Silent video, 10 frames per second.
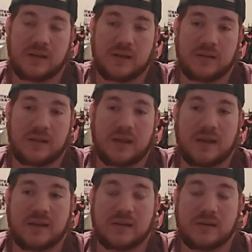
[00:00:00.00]
a
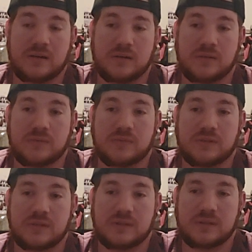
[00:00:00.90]
lot of
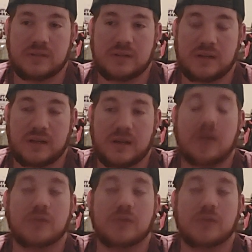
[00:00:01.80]
I